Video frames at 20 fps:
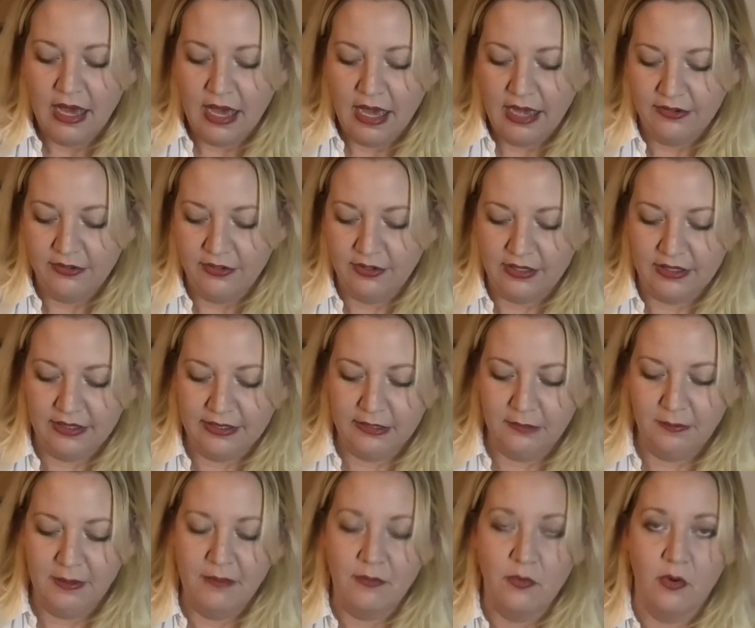I took a
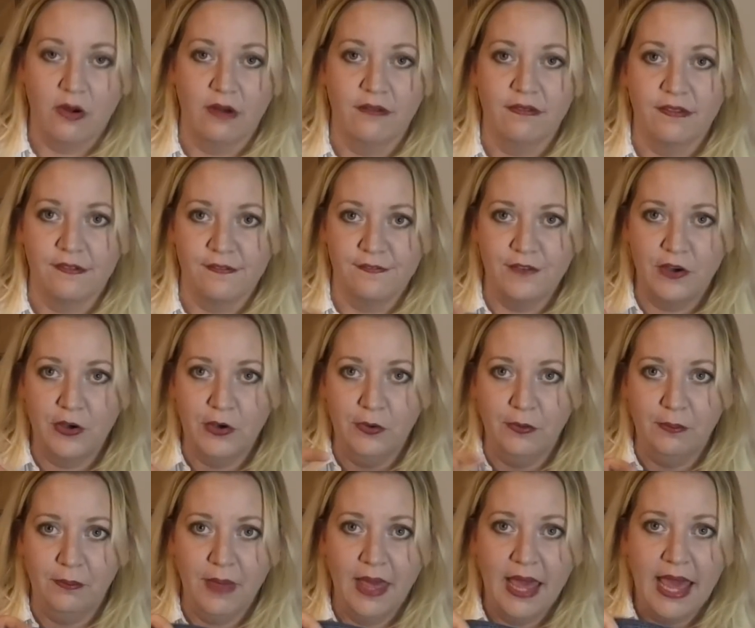little bit more of the
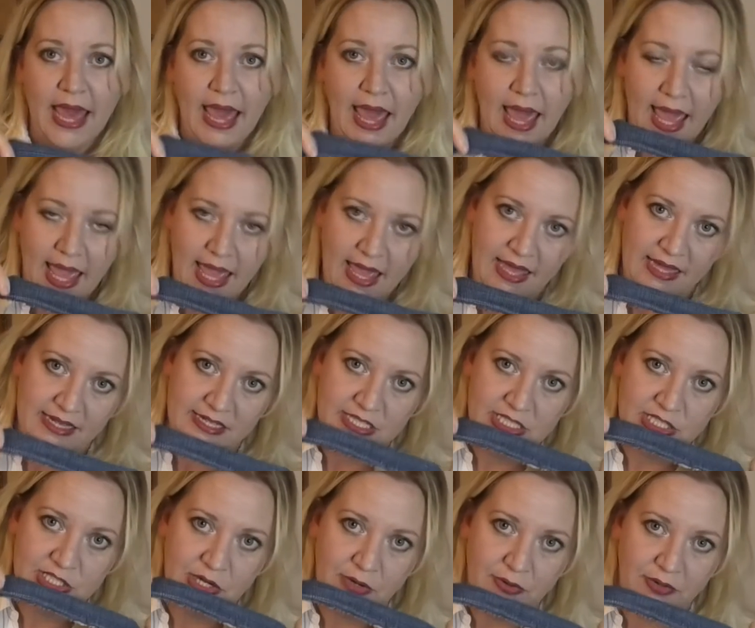foam and
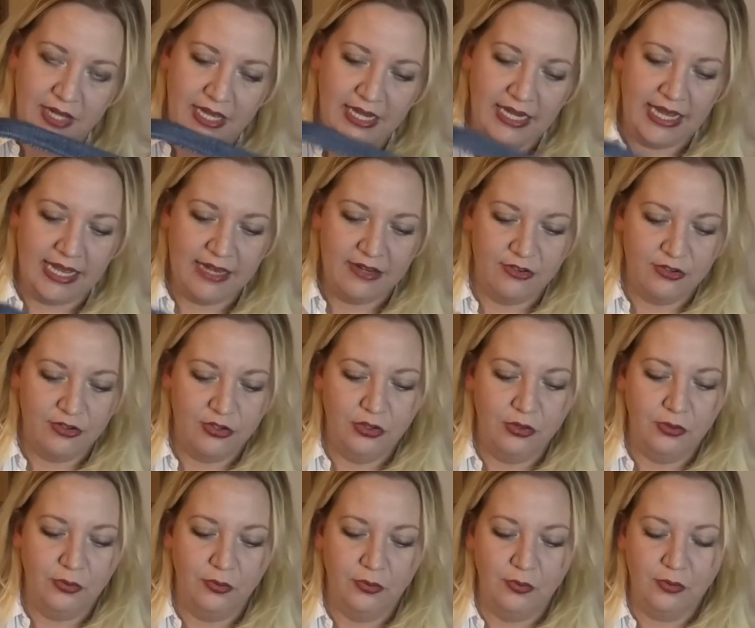sewed it
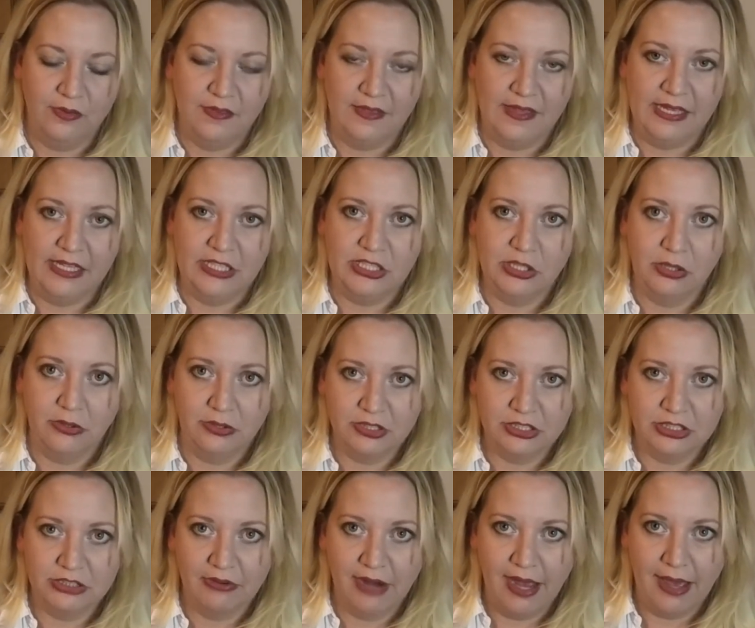into the shoulder
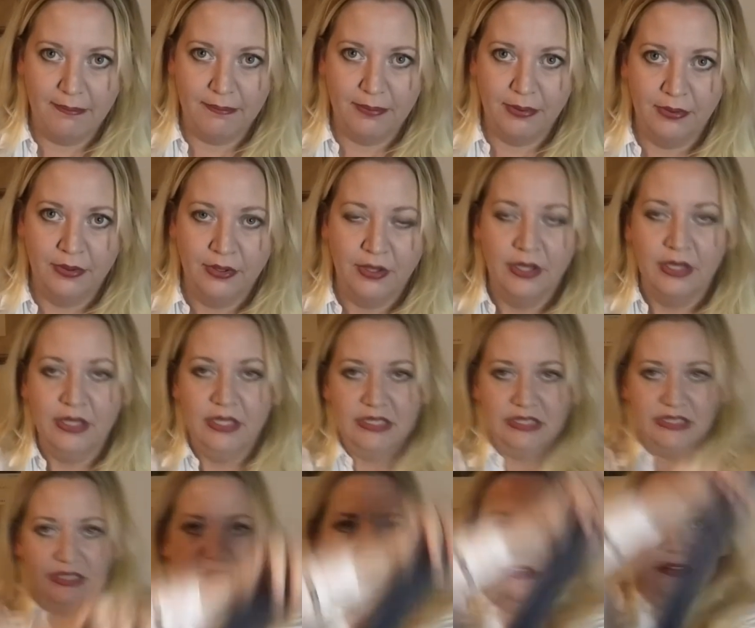strap
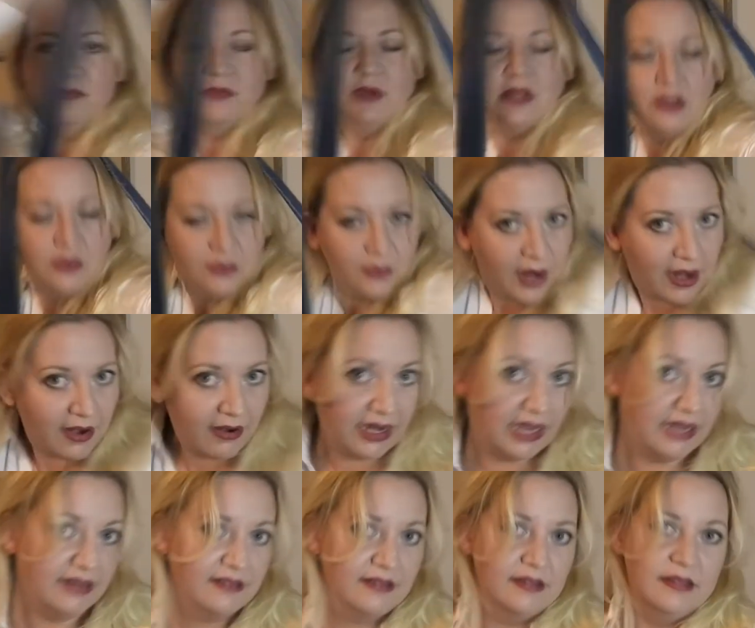so that when you wear
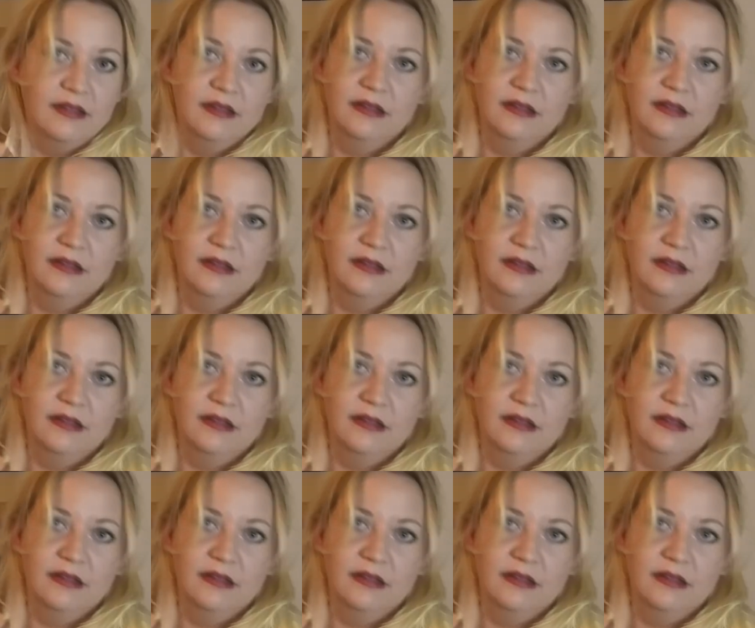it,